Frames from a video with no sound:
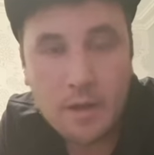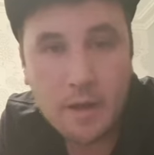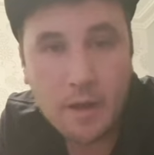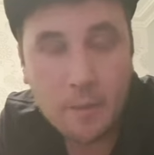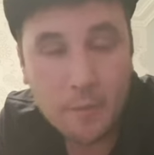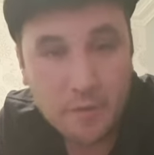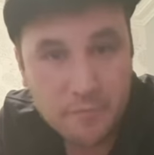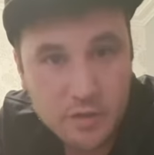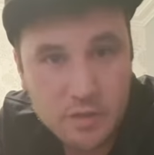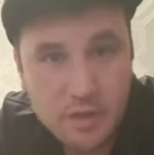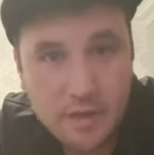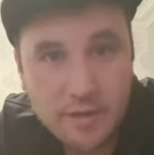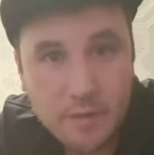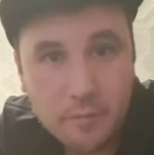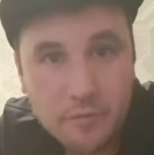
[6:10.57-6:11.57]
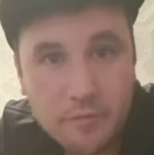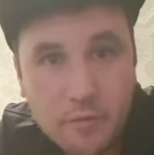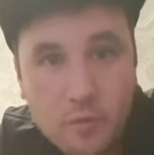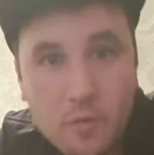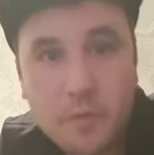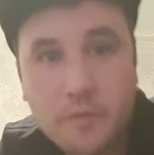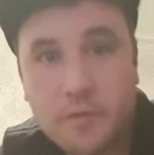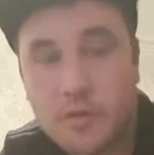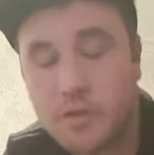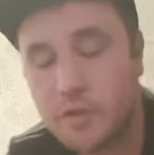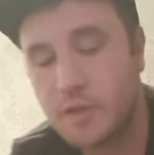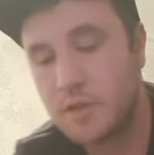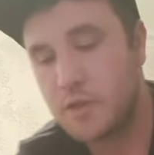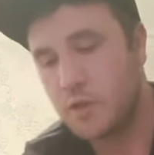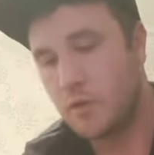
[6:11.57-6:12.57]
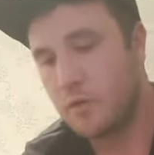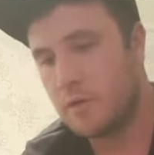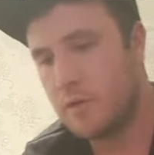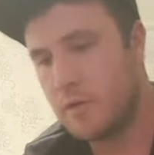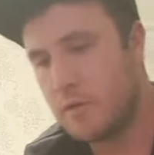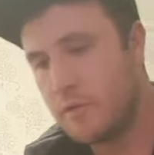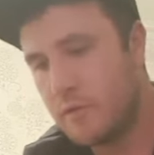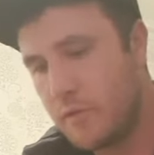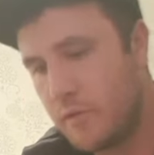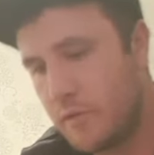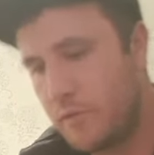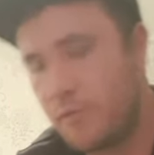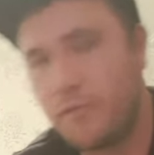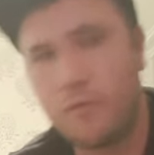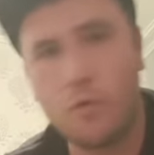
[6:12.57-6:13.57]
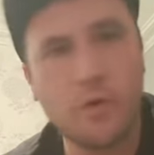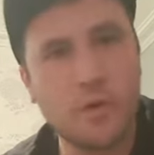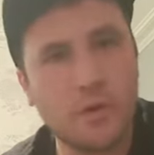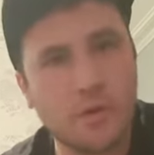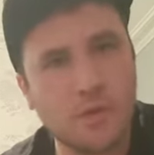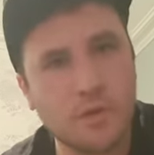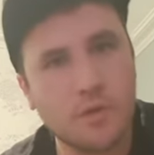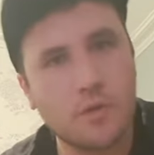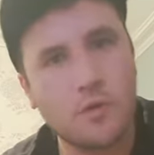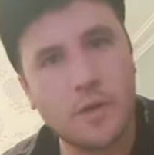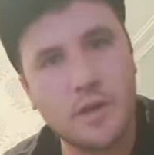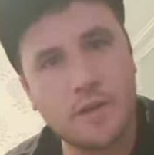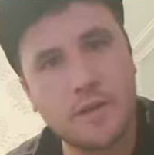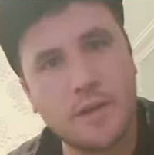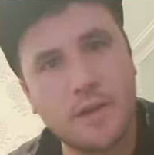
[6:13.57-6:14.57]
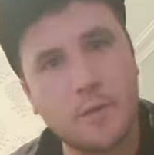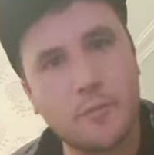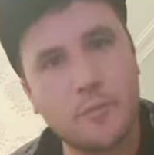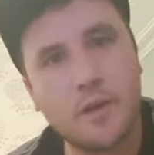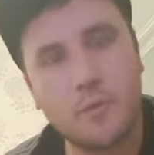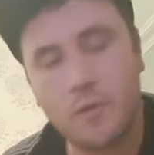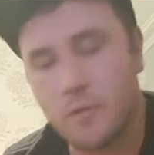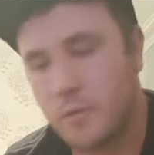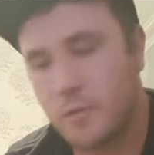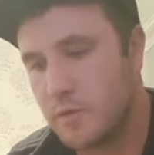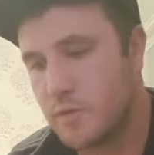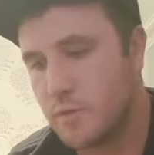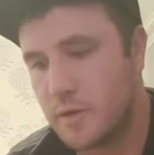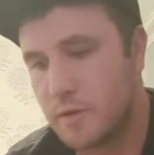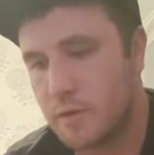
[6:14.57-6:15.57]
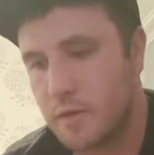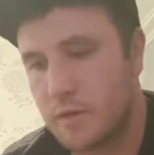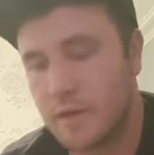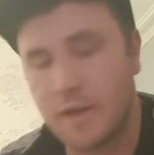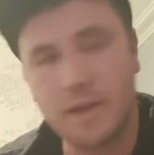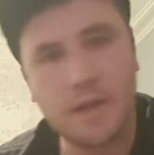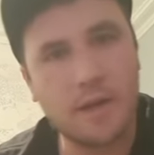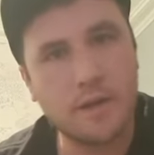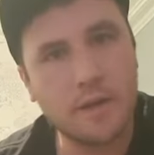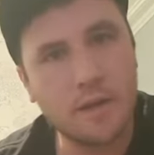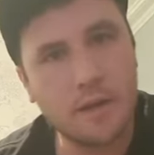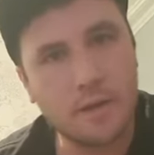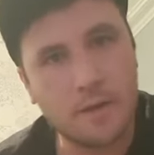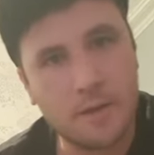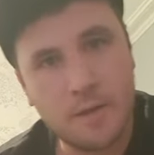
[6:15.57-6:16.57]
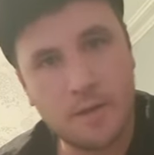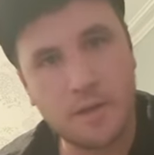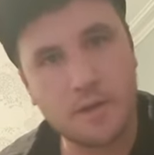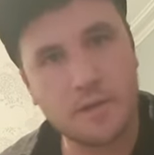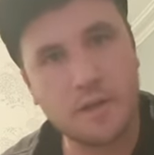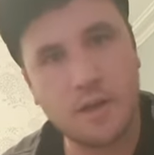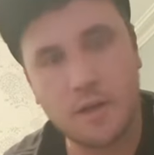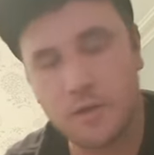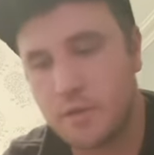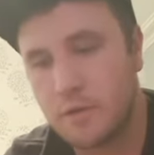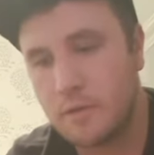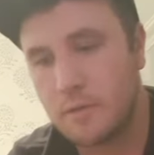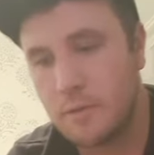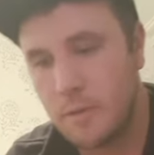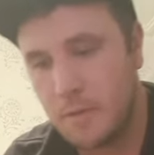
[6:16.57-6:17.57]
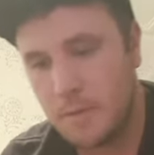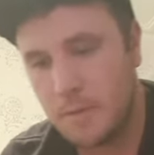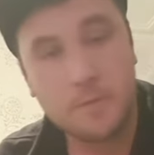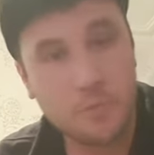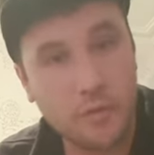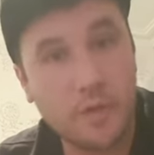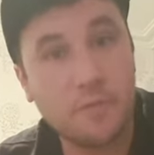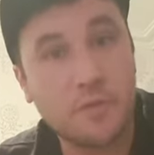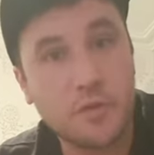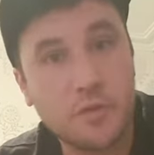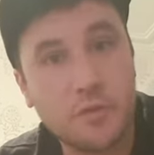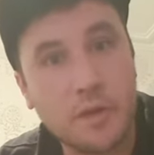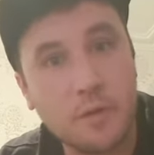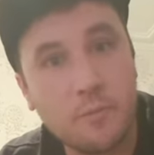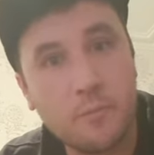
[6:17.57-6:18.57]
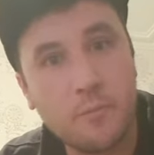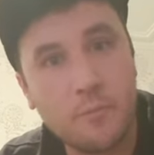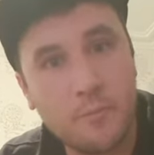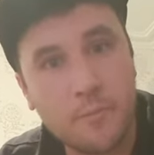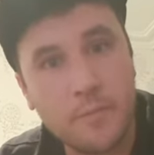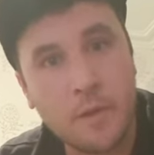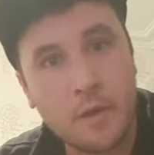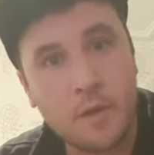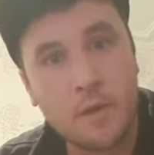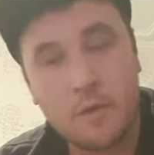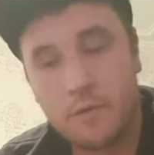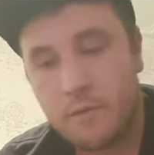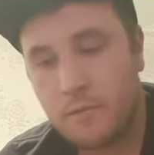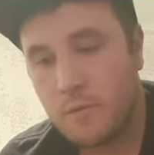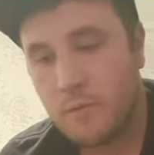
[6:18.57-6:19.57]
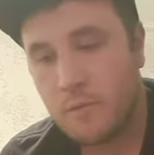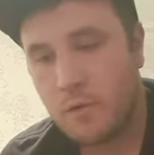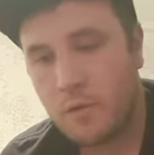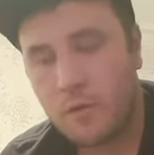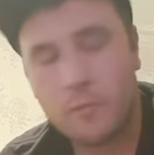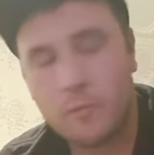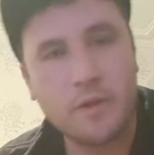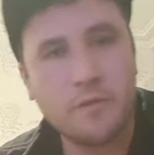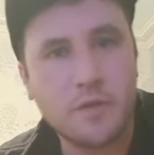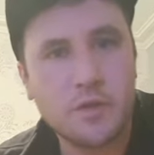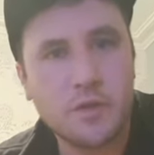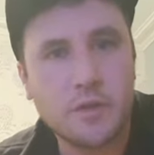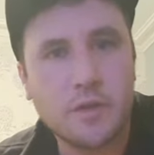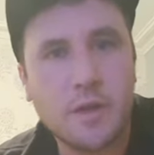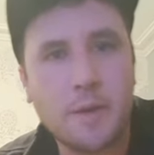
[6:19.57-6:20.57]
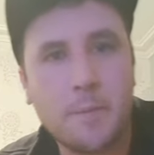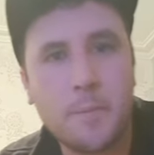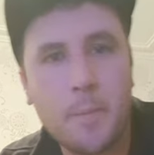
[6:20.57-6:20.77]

I fished led it before. We fished it in Scotland 4 years ago. We had a day up there when we were doing the Kilkenny International. Great fishery. A lot of big fish in there.